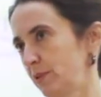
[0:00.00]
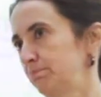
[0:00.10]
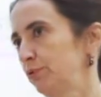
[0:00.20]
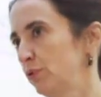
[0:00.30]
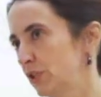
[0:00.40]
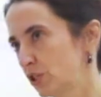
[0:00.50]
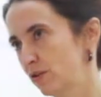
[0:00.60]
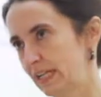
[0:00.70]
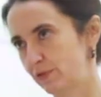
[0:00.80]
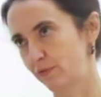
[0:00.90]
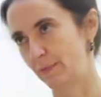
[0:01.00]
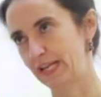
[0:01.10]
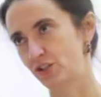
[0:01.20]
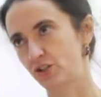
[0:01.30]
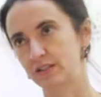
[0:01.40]
the broader
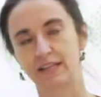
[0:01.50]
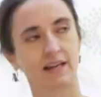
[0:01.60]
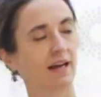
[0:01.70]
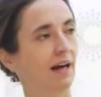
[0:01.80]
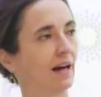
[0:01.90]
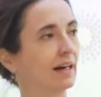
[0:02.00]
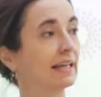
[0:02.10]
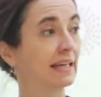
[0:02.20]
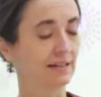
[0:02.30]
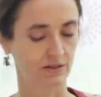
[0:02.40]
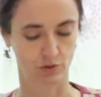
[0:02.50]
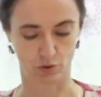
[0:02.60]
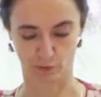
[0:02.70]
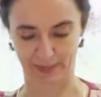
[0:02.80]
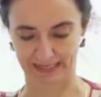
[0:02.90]
transformation uh, in
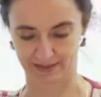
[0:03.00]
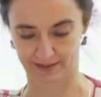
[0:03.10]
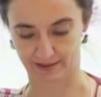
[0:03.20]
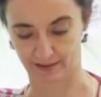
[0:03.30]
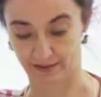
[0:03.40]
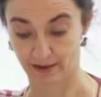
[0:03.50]
Uzbekistan,